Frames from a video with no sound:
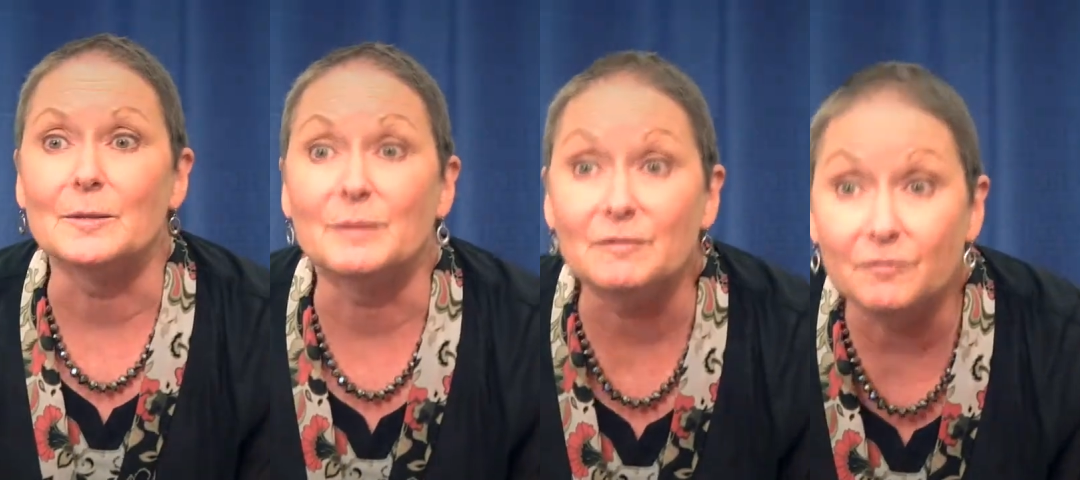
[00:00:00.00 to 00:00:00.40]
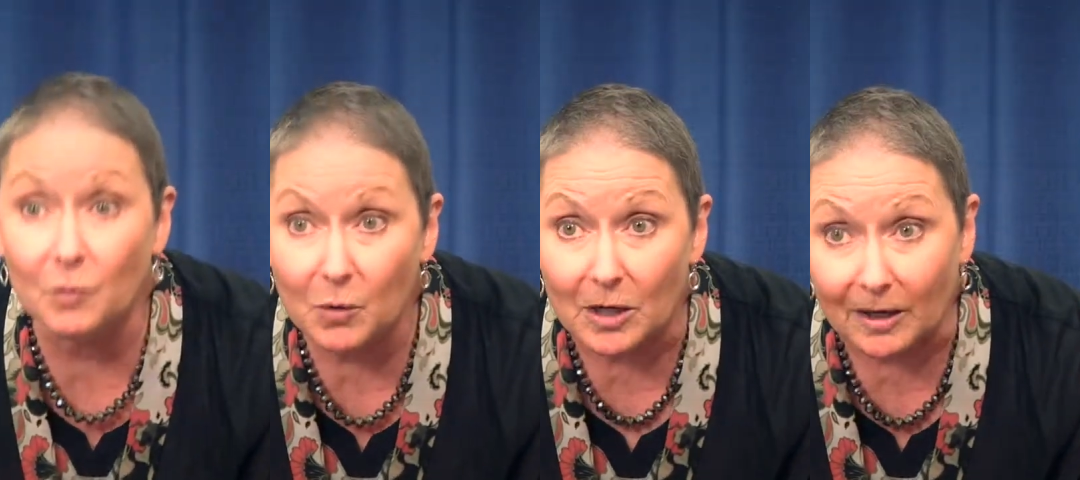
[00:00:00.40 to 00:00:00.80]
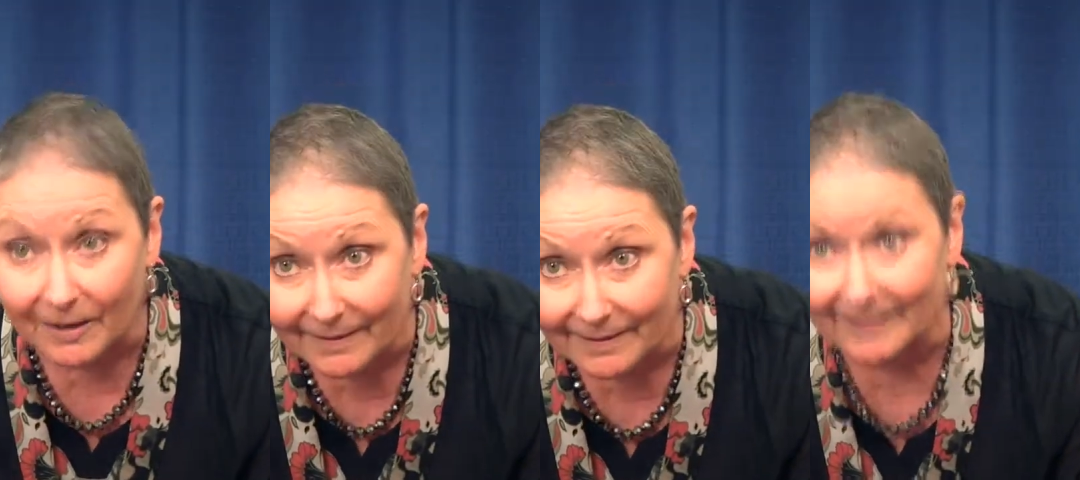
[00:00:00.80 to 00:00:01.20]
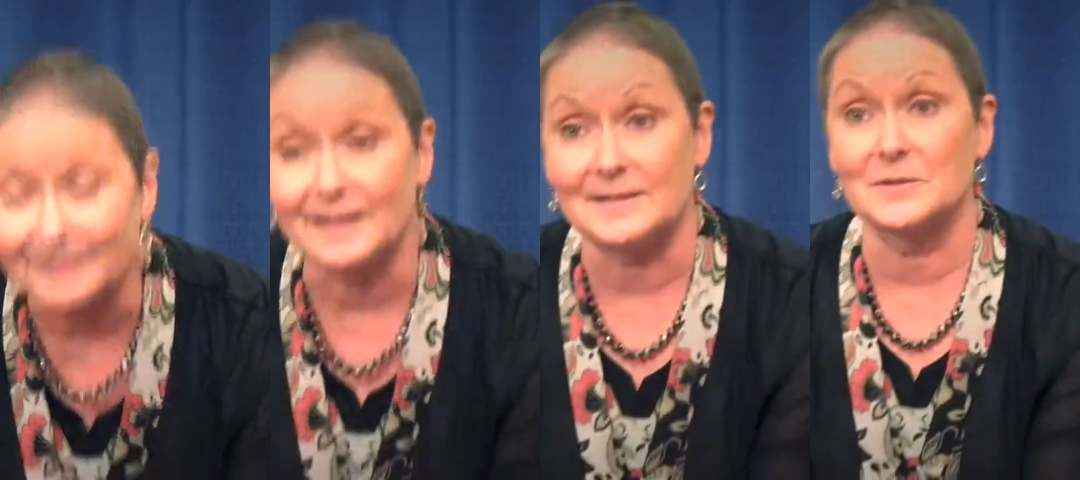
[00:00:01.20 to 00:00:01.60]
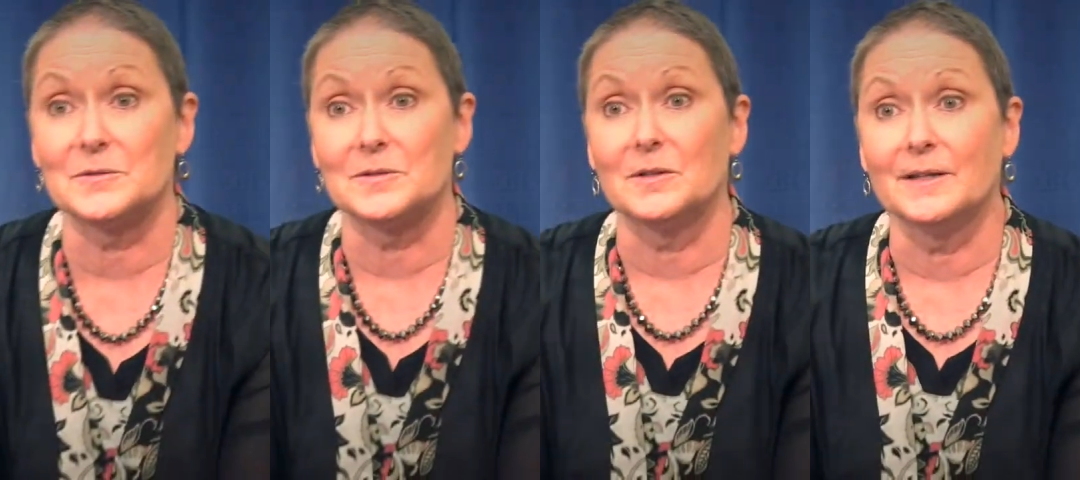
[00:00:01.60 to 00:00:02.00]
it before it gets so
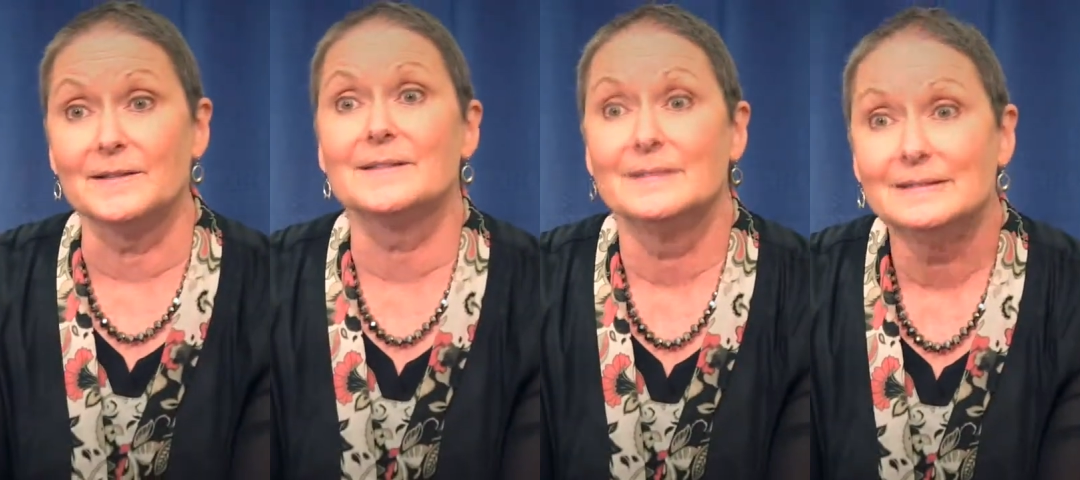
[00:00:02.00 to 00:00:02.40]
serious.